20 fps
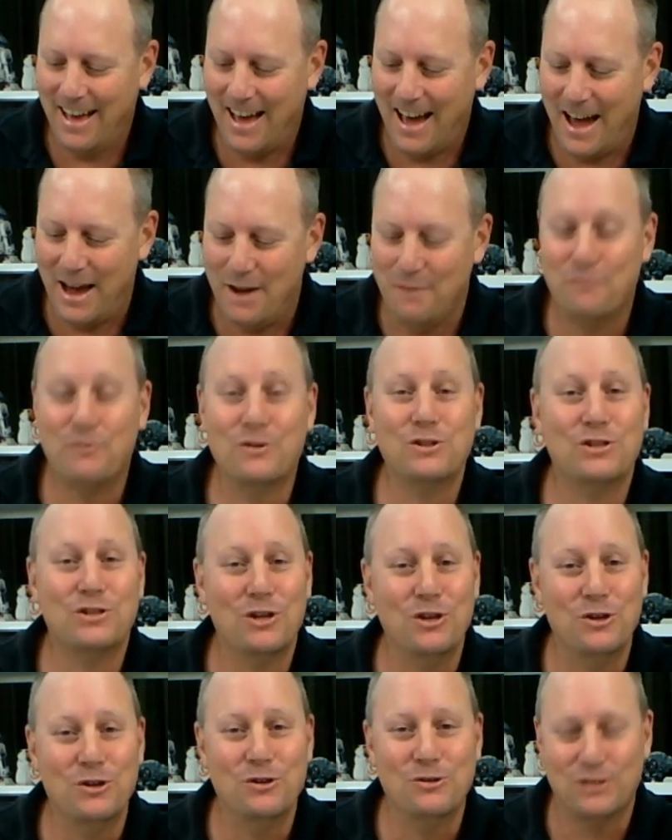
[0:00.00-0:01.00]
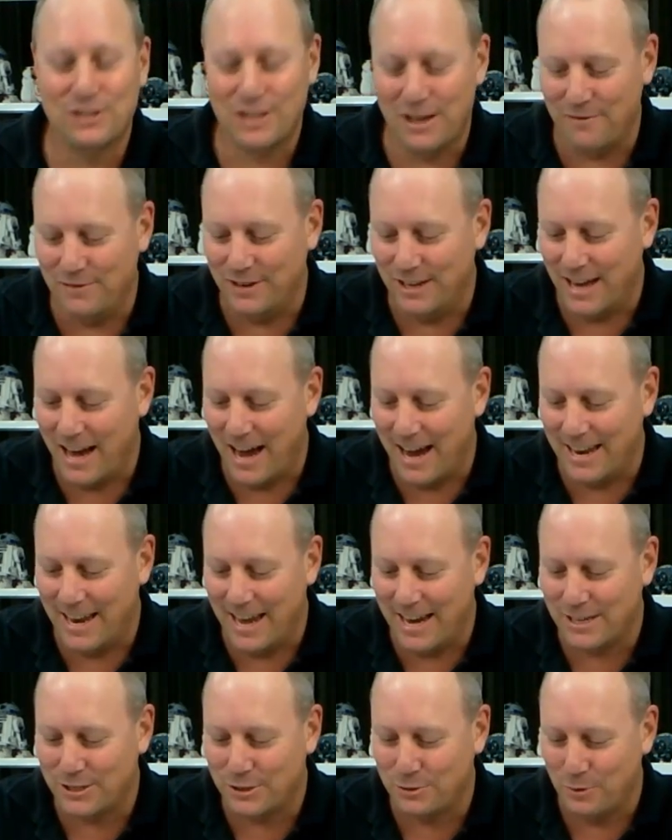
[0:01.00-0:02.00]
8 for 2, 78
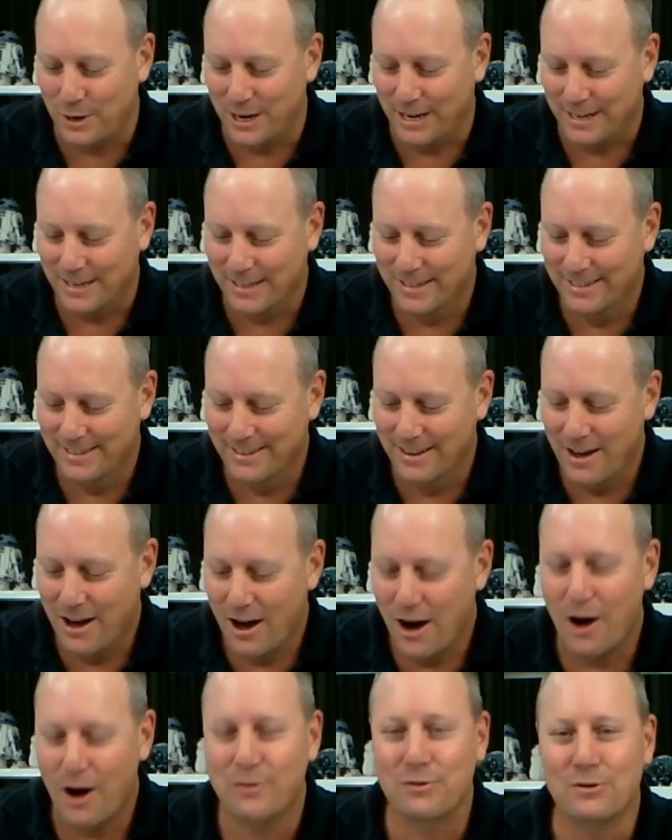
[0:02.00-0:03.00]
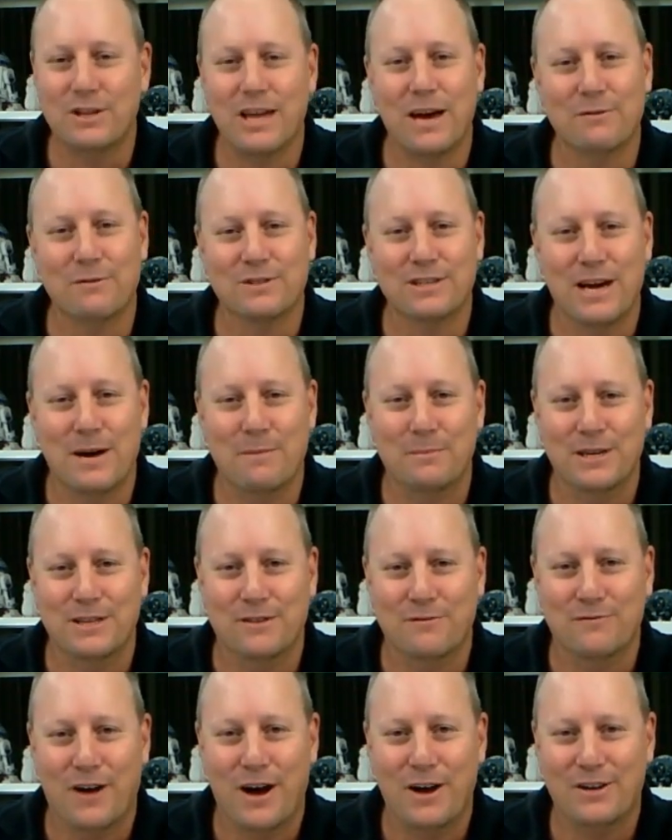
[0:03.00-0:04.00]
X-Wing. I thought that was going to be the
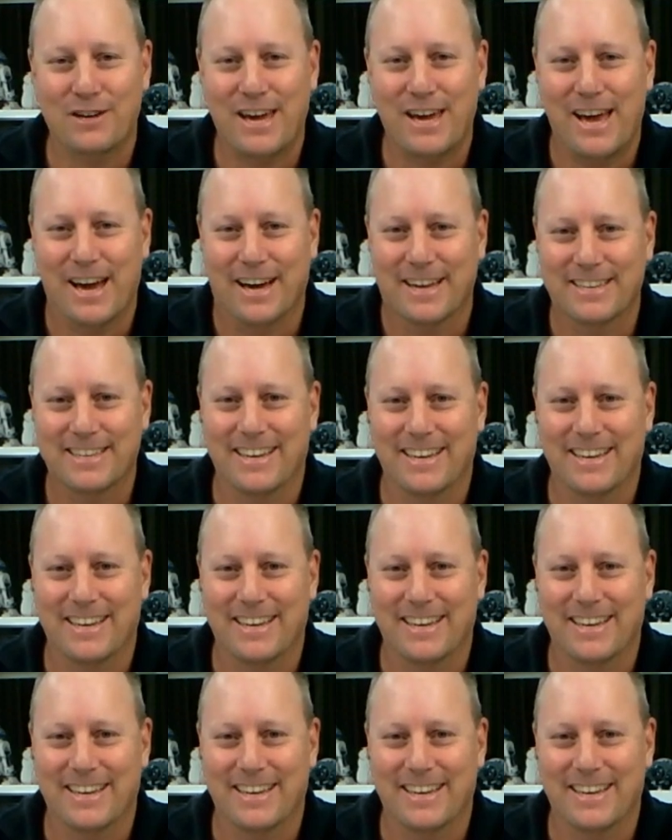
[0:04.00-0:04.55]
vote count.